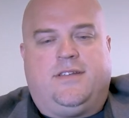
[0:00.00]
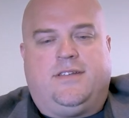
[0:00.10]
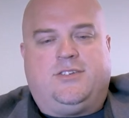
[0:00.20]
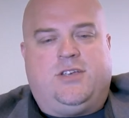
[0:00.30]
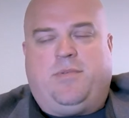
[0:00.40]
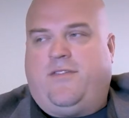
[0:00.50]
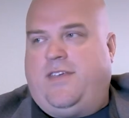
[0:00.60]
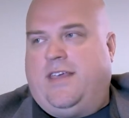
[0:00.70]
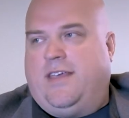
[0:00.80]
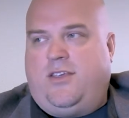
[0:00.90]
shipping
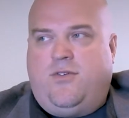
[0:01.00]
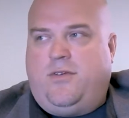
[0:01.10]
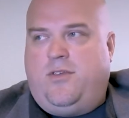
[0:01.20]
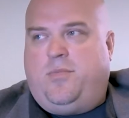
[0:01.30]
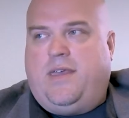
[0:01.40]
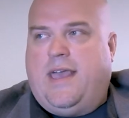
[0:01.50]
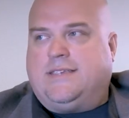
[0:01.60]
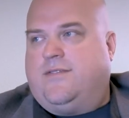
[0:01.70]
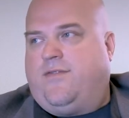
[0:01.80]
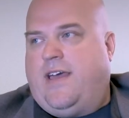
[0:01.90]
via U-
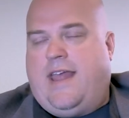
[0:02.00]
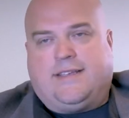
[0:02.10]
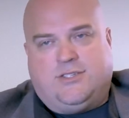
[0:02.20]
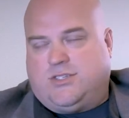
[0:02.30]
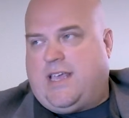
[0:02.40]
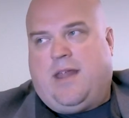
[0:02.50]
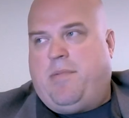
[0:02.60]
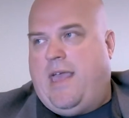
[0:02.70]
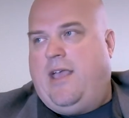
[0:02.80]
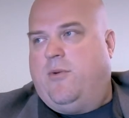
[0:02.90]
UPS and FedEx and just kind of
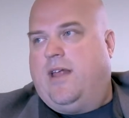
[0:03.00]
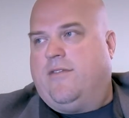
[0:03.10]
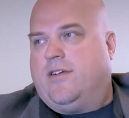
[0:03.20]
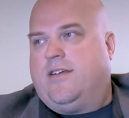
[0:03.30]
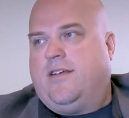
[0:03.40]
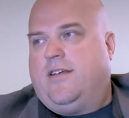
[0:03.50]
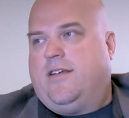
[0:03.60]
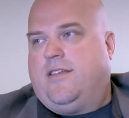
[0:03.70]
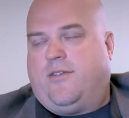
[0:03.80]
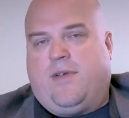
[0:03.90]
paying whatever
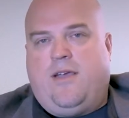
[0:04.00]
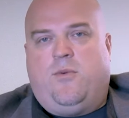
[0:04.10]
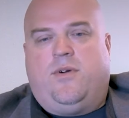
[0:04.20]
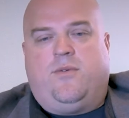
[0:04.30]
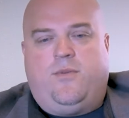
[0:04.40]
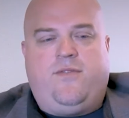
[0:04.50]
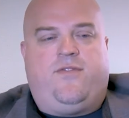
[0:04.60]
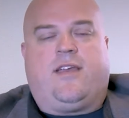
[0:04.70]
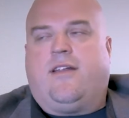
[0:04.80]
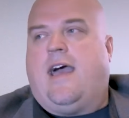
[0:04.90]
the rate. Well, we
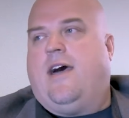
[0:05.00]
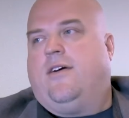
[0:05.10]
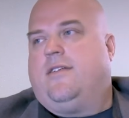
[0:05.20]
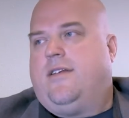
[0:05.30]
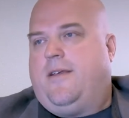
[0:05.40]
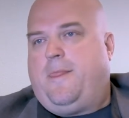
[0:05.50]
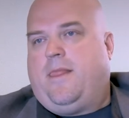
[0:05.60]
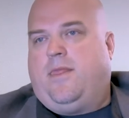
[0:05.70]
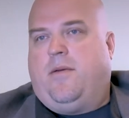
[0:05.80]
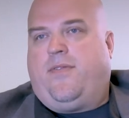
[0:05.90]
figured out
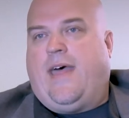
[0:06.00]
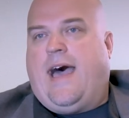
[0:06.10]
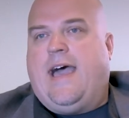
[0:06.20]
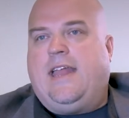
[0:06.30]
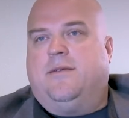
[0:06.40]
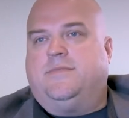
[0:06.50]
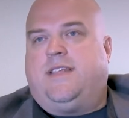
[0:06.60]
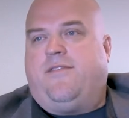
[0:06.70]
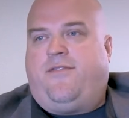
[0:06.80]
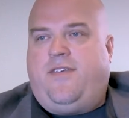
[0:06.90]
the, the items
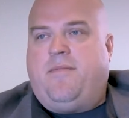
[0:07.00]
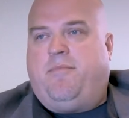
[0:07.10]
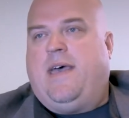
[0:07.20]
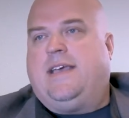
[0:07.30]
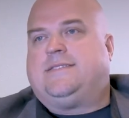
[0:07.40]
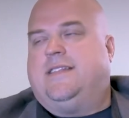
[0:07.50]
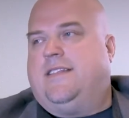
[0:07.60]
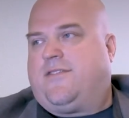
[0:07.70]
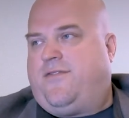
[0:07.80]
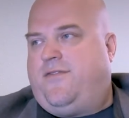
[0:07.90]
that fit best in
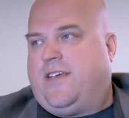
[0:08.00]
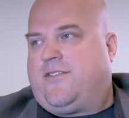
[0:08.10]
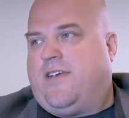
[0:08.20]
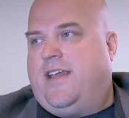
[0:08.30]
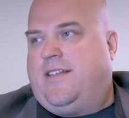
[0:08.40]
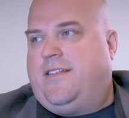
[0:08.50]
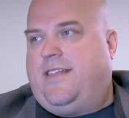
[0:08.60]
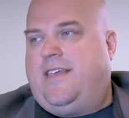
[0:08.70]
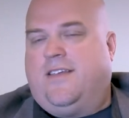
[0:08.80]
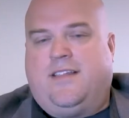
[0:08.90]
this fixed rate
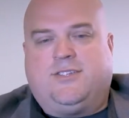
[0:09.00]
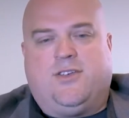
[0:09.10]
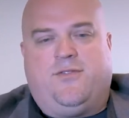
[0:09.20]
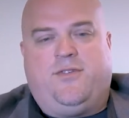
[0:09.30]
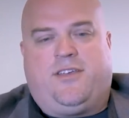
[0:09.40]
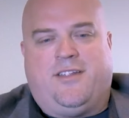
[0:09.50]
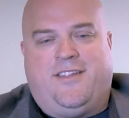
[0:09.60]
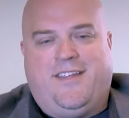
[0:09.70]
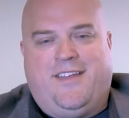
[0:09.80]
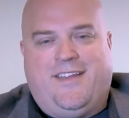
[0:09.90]
deal. And so if we
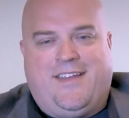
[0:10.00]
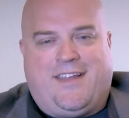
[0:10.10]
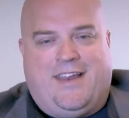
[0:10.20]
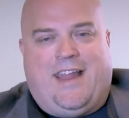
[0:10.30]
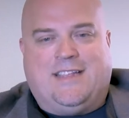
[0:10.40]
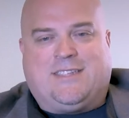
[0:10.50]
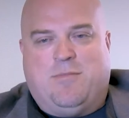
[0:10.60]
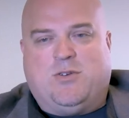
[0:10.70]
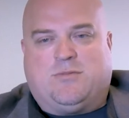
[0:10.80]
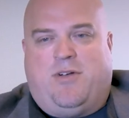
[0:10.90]
could condense the
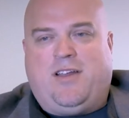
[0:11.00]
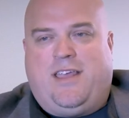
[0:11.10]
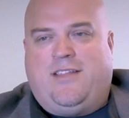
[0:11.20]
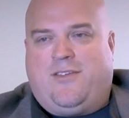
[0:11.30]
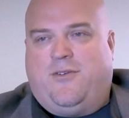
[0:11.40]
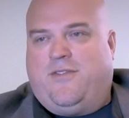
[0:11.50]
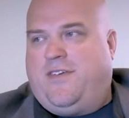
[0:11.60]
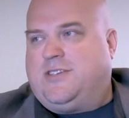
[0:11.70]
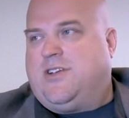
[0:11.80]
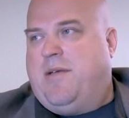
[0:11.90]
most money into a
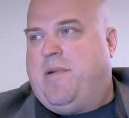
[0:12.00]
fixed rate